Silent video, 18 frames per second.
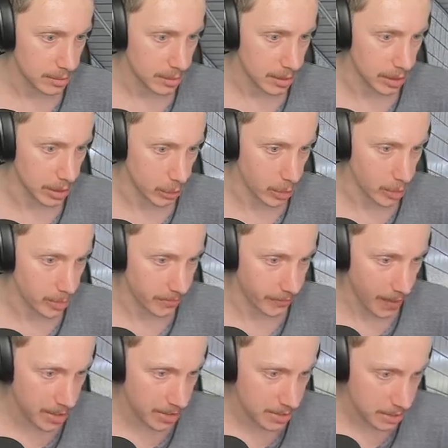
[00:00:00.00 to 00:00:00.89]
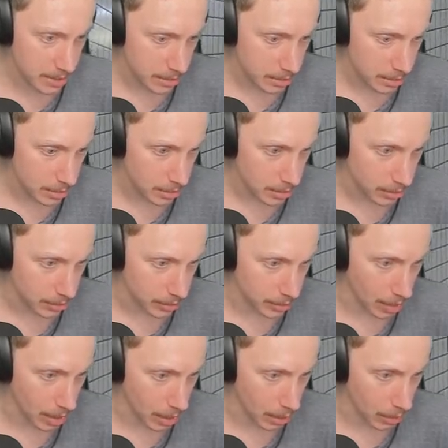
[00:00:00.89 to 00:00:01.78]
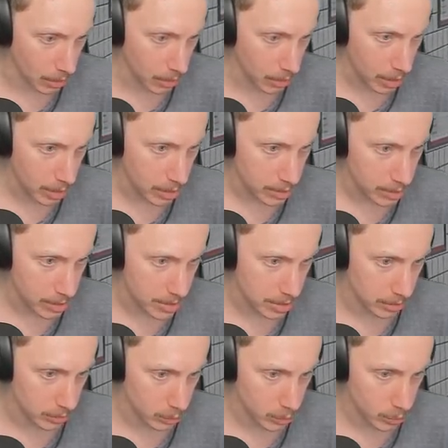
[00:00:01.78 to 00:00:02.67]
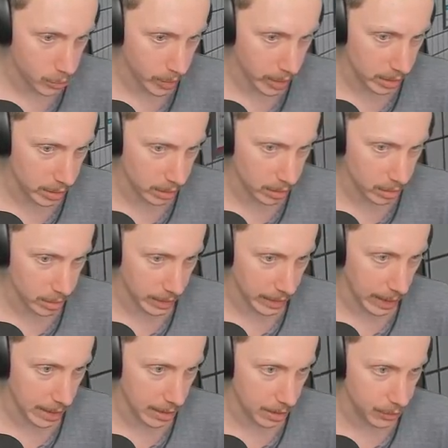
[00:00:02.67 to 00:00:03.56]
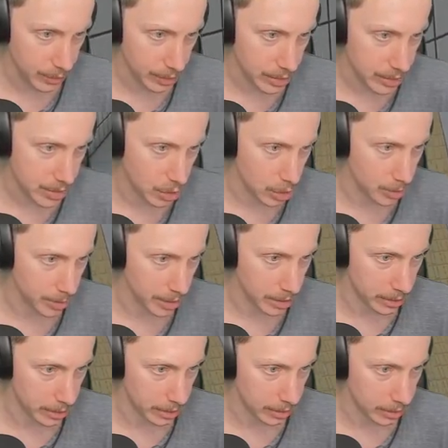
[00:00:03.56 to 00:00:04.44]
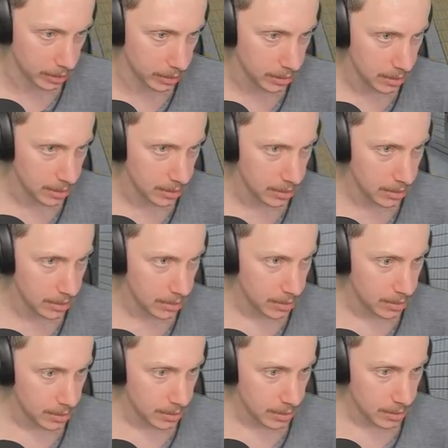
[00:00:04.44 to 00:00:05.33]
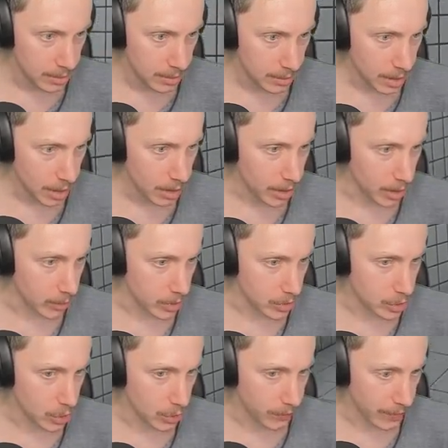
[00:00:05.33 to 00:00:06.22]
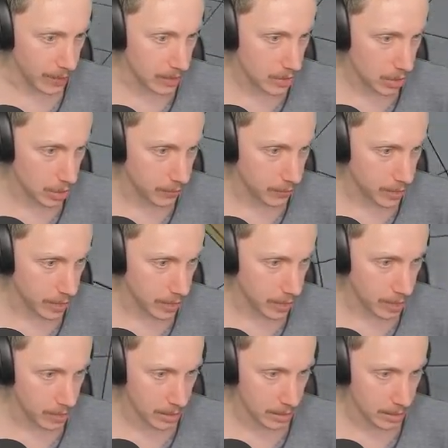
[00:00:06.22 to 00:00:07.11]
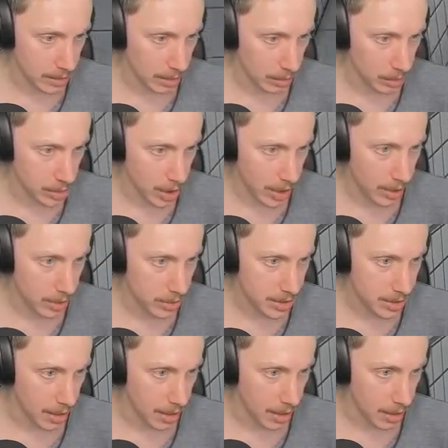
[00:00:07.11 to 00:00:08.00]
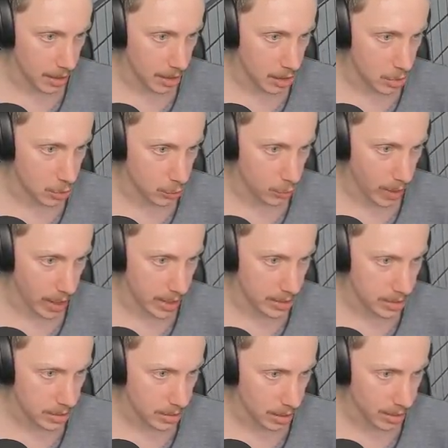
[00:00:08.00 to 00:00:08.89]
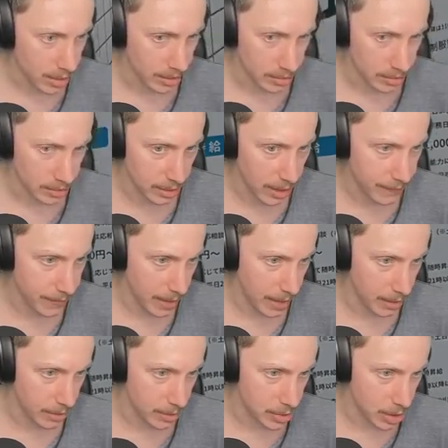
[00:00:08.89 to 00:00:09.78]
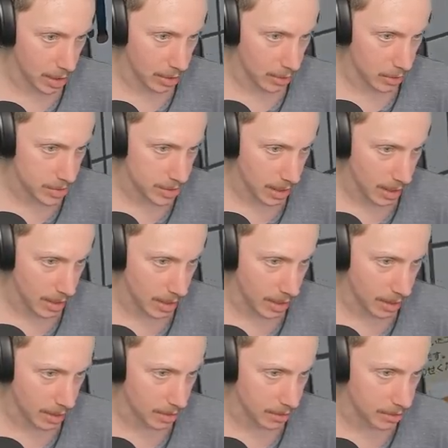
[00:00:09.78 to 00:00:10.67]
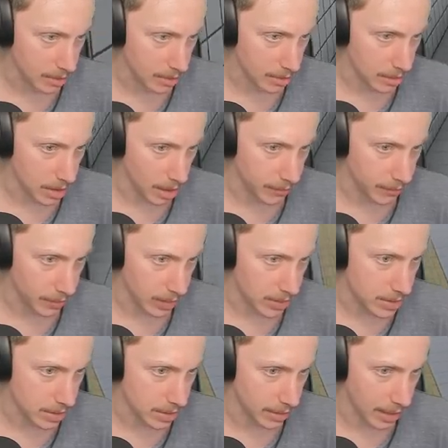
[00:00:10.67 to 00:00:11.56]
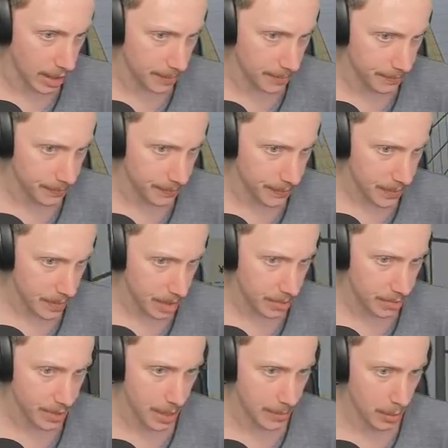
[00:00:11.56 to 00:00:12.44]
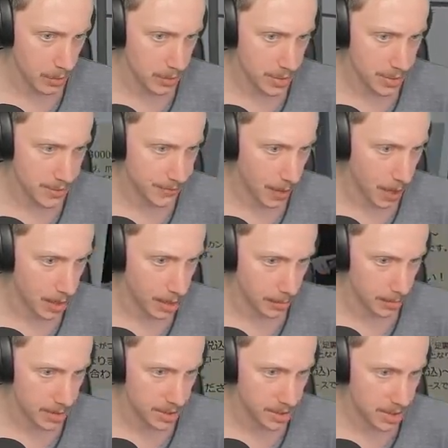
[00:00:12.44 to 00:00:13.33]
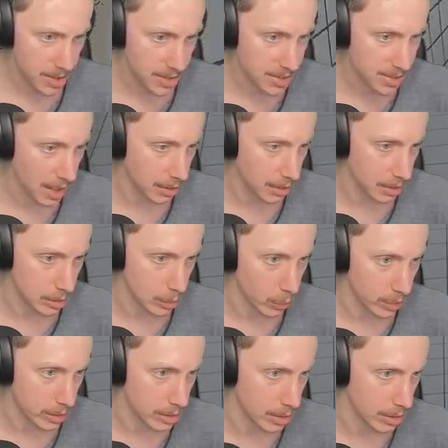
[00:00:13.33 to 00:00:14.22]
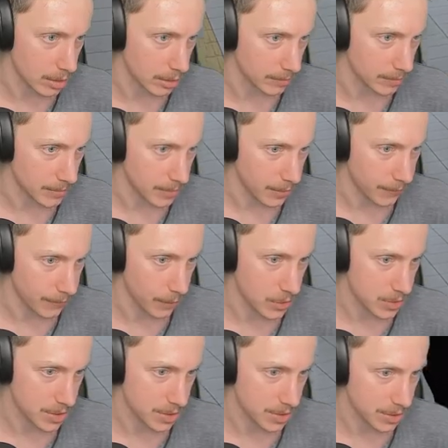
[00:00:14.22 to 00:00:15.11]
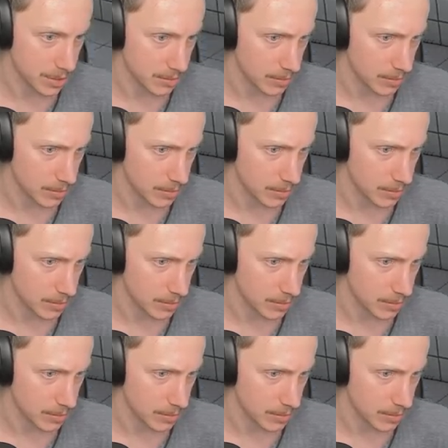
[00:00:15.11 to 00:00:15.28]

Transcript: Any creepy face? No. Doesn't really look like anything disturbing in here. Okay, we've got two vents over there. The yellow tiles are great. I love how the tiles are kind of like set up. That poster's fine. I'm just going to start ignoring the first and